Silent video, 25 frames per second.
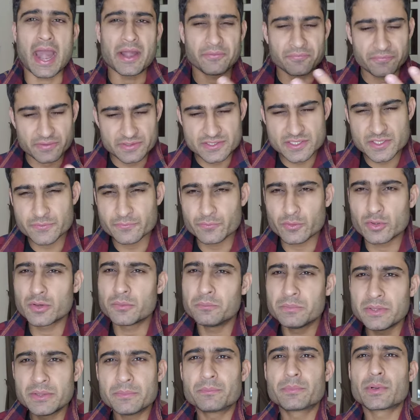And first of
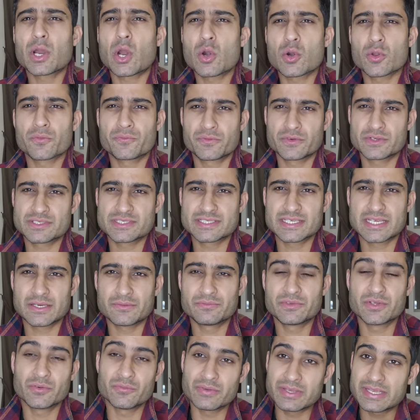all, be proud of
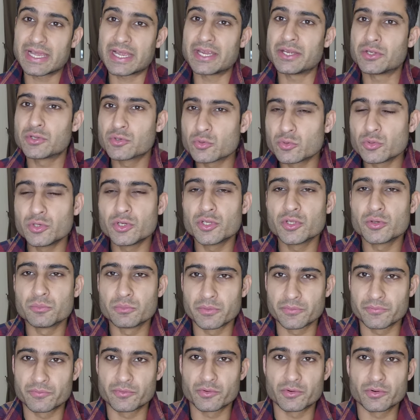yourself, the way I told
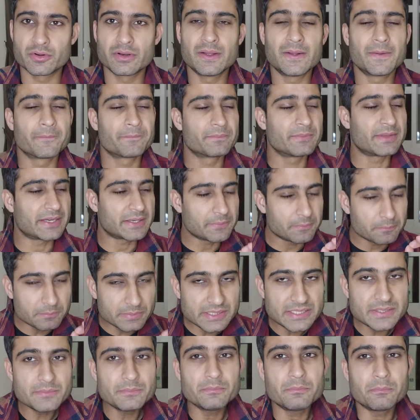you before,
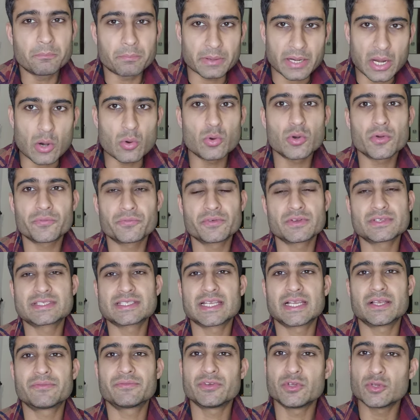that be proud of
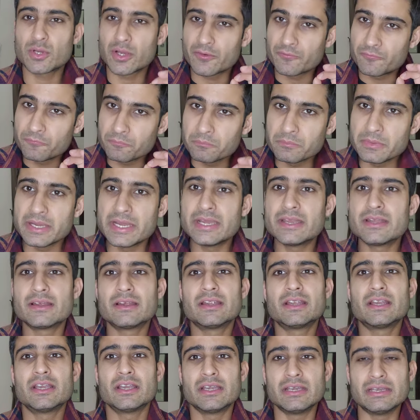yourself, you have
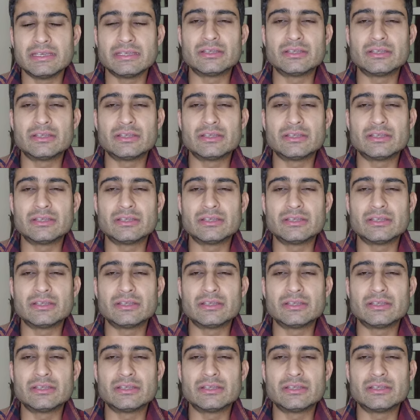made